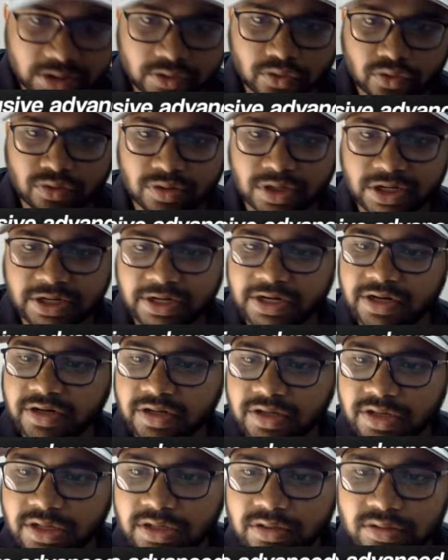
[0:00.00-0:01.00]
on 90
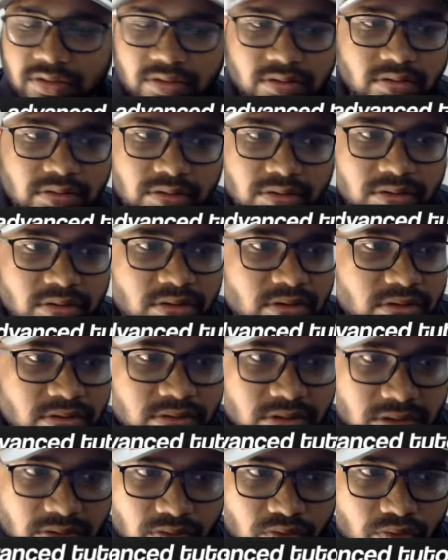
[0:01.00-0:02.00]
degree.
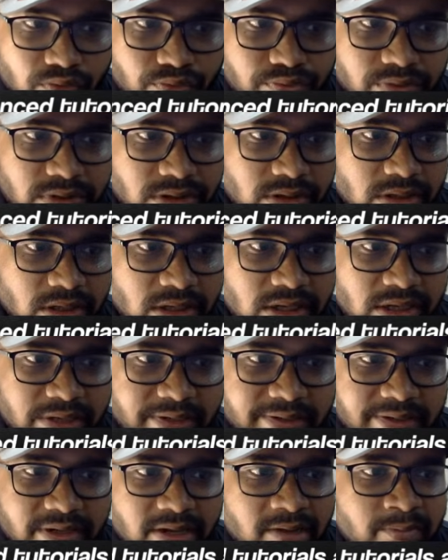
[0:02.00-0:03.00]
Then go to the
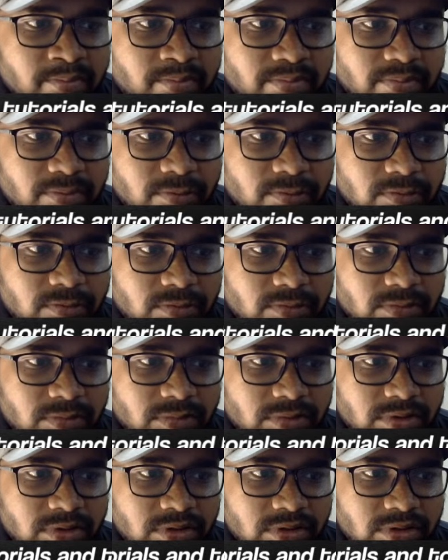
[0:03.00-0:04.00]
Align tab
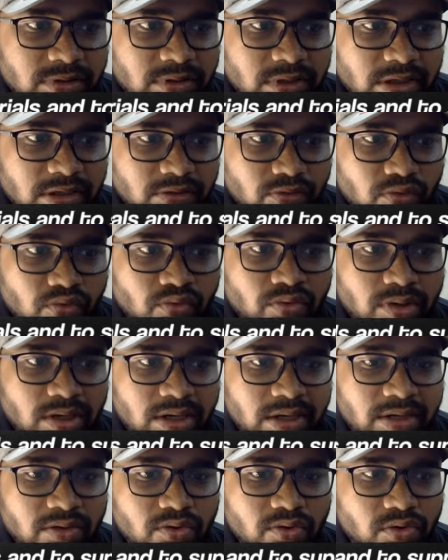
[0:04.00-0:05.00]
and go
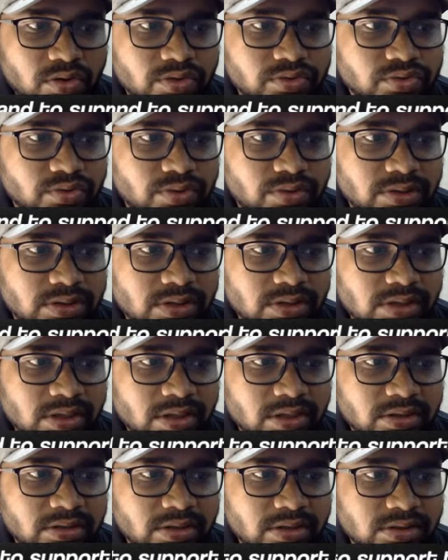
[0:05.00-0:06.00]
Align horizontal,
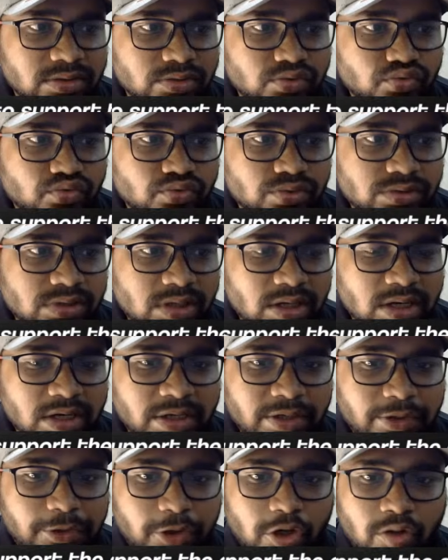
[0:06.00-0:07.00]
and then choose
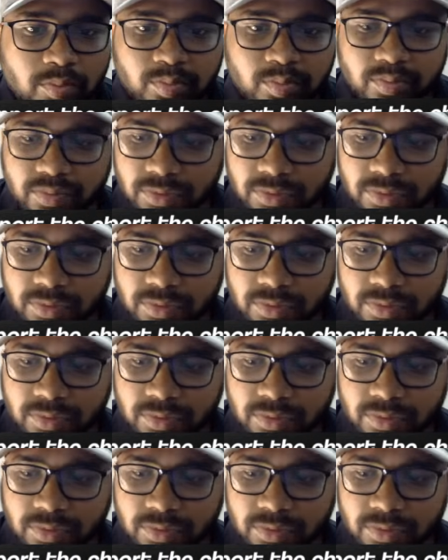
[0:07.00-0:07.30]
Align top.